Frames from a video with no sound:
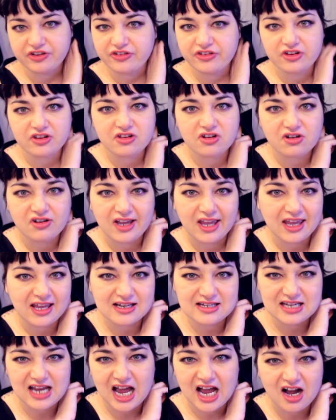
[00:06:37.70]
is a little
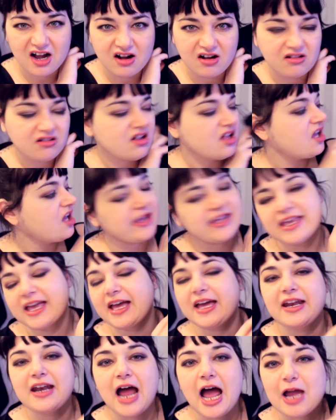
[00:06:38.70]
hand towel.
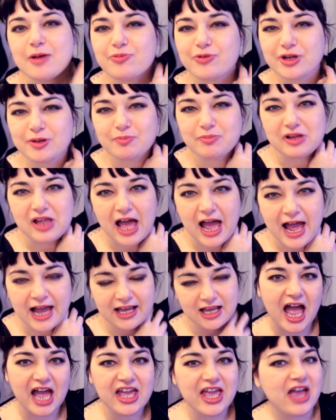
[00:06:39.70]
Again, I bring black.
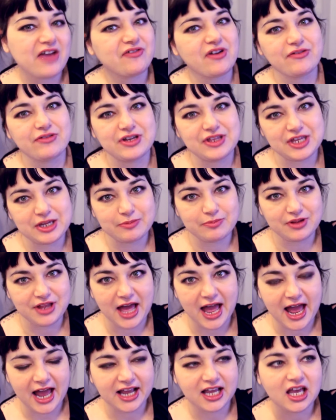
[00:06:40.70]
I have everything
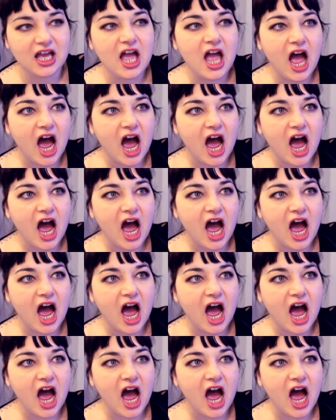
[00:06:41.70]
black.